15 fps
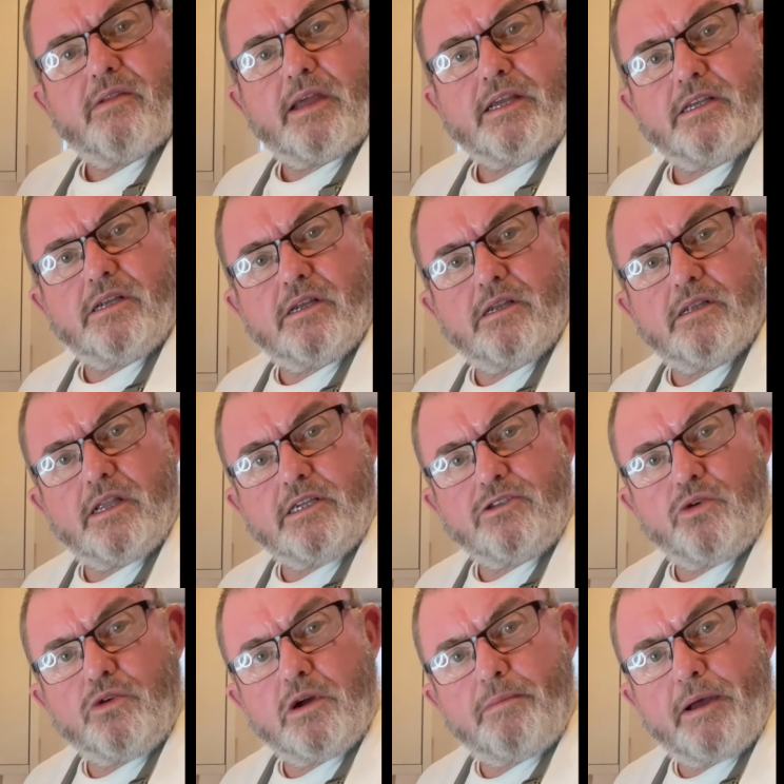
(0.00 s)
They
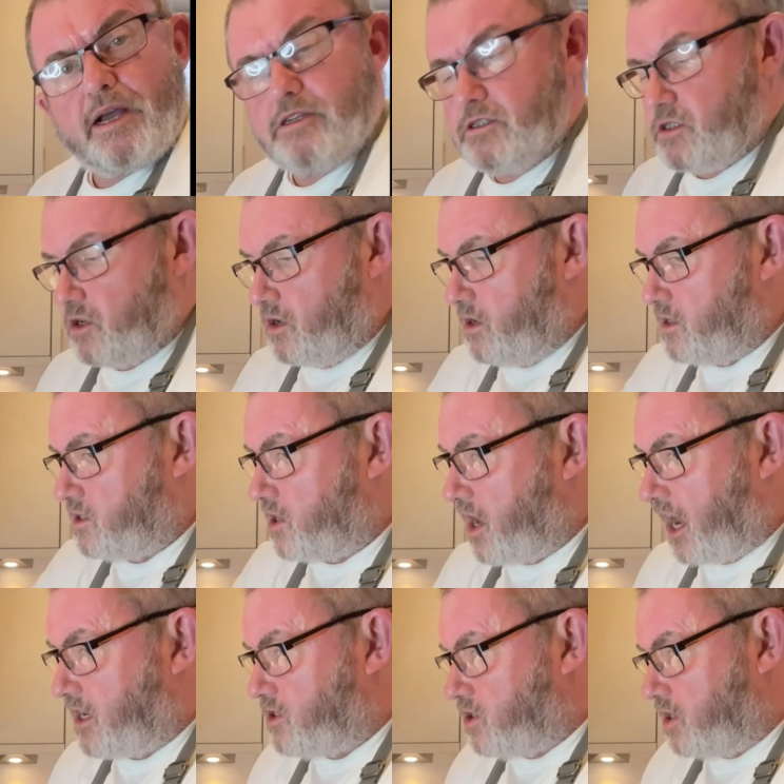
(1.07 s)
talk about
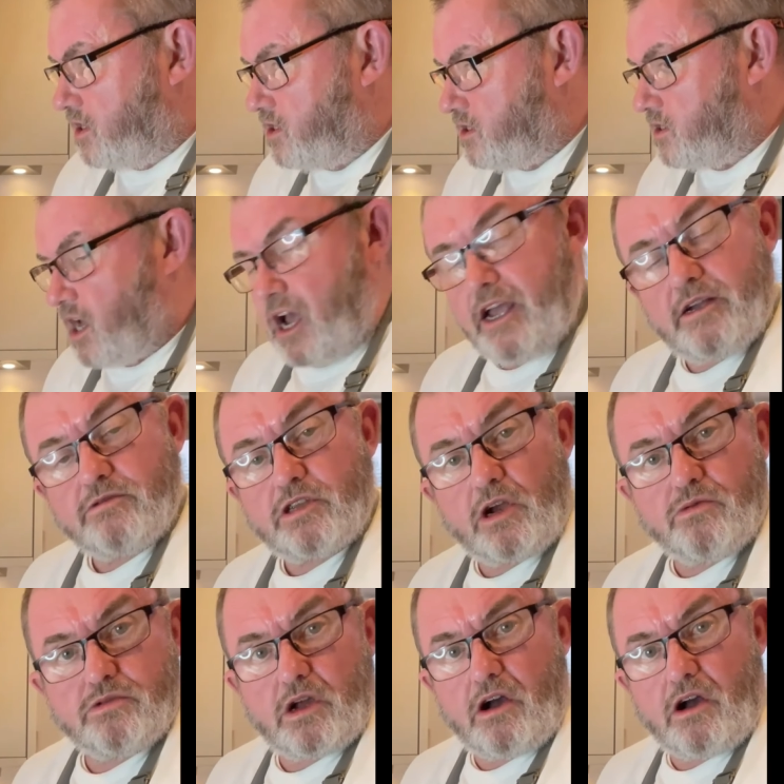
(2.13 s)
saying certain household